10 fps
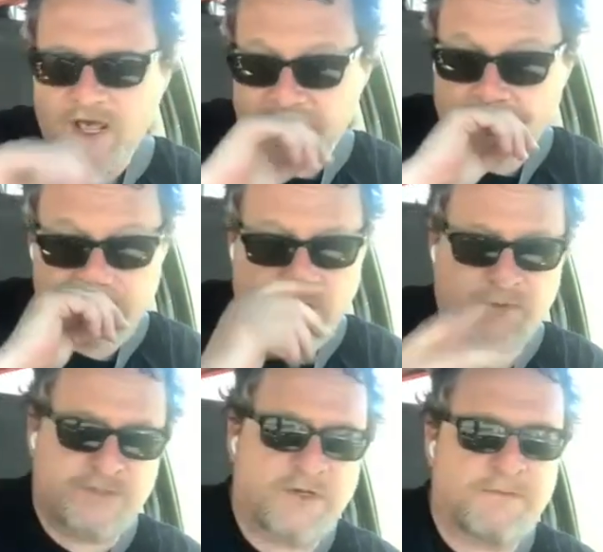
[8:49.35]
That was all that
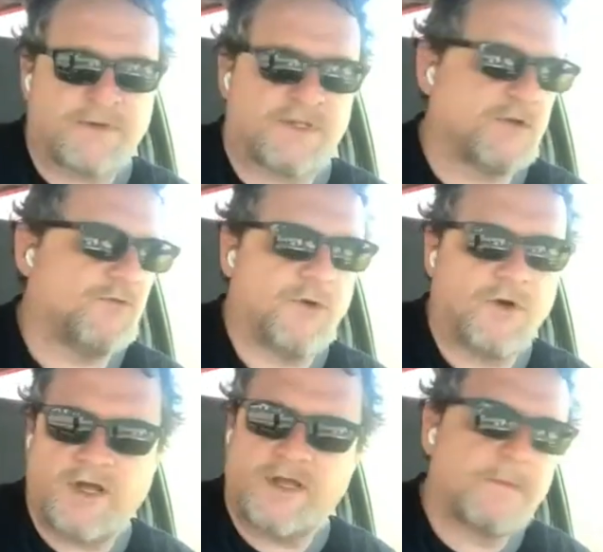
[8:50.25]
was scripted. So
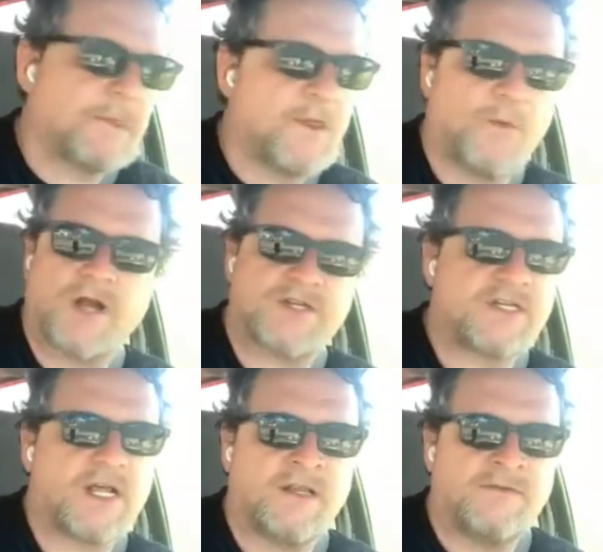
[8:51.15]
Roy
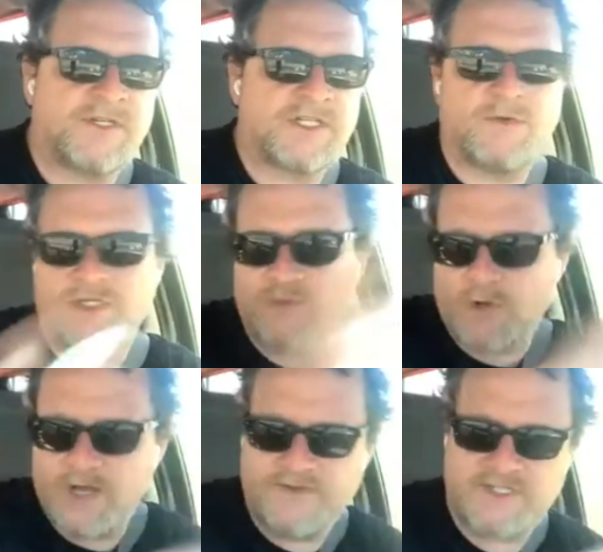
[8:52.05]
watching television when his
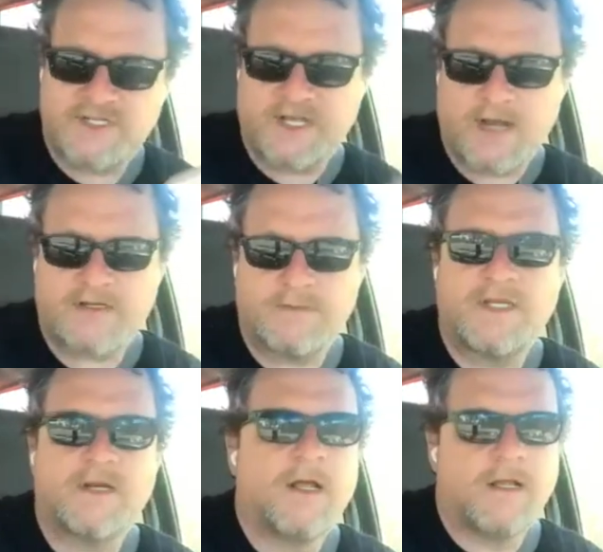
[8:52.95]
wife is sneaking out to
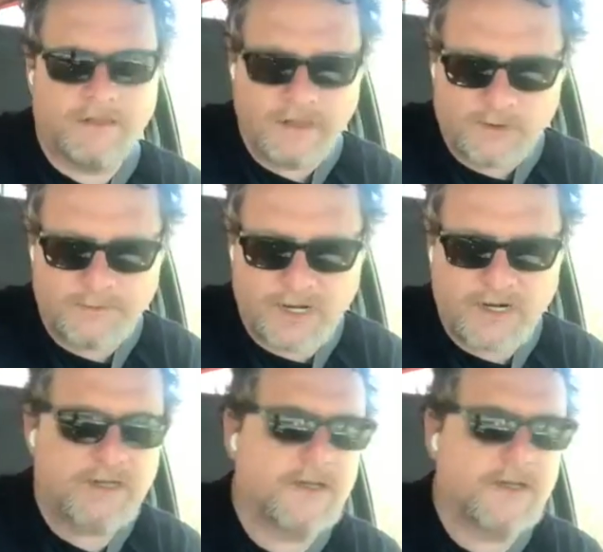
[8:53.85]
meet Little Buck,